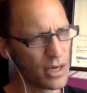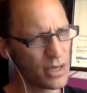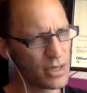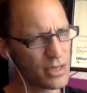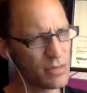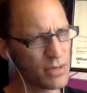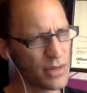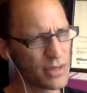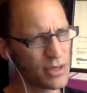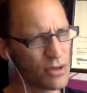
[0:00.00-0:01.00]
Seems like
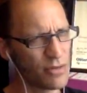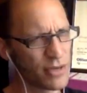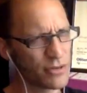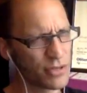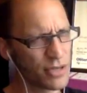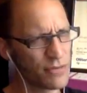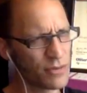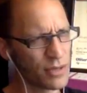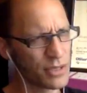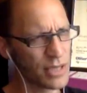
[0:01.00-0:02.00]
there's a lot of extra stuff to
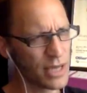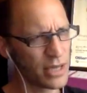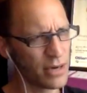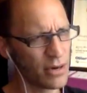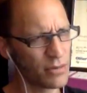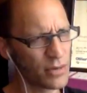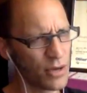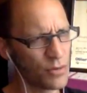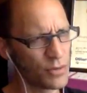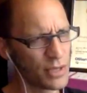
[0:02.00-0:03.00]
understand there. I'm
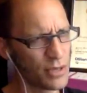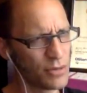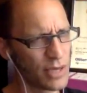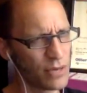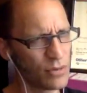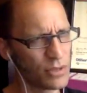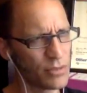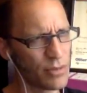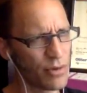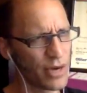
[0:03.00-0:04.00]
hoping to load that all into
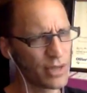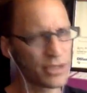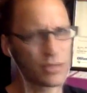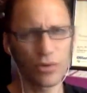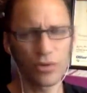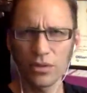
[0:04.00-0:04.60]
my brain at some point.